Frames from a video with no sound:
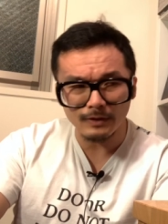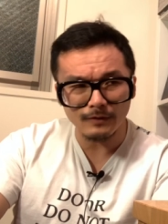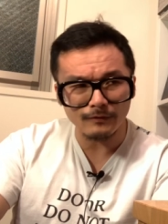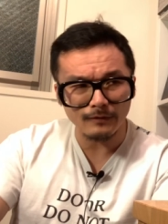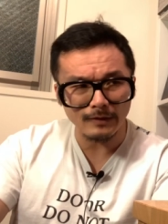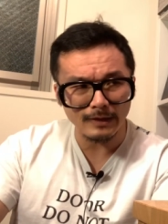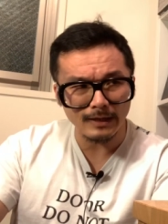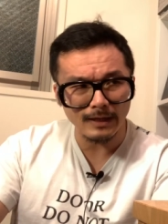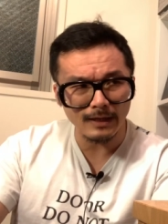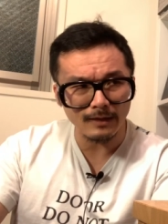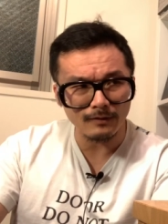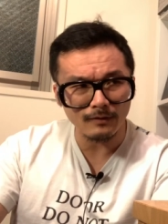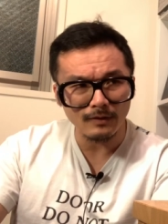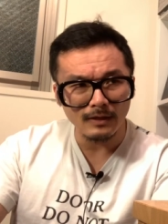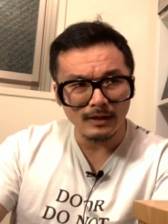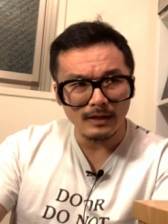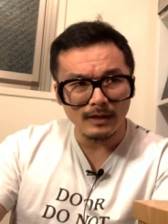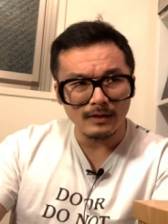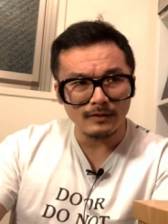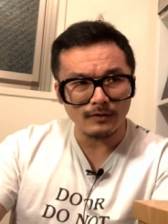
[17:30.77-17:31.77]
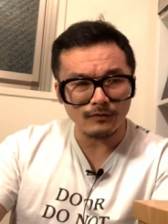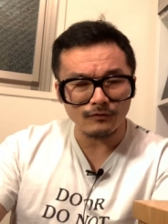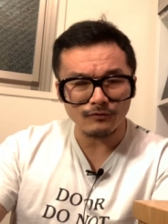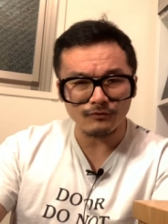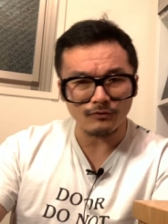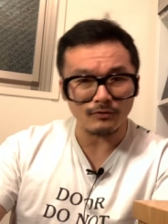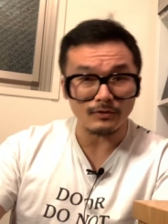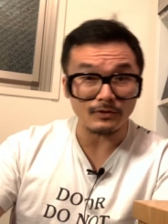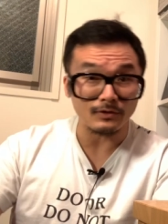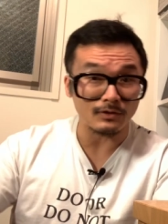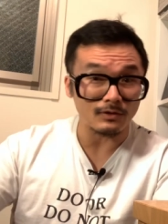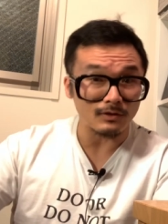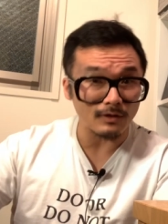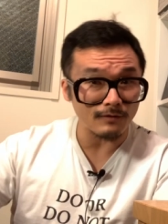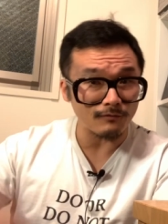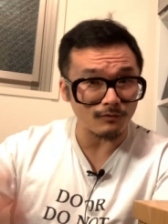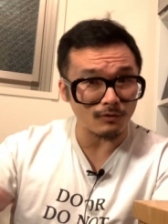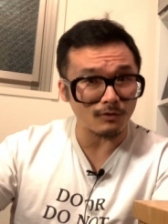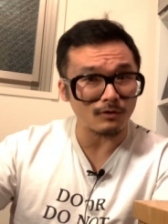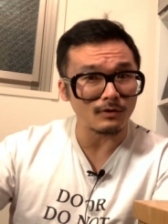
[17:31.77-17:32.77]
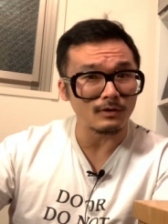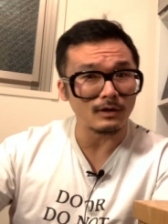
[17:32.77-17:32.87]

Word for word: I can't necessarily deliver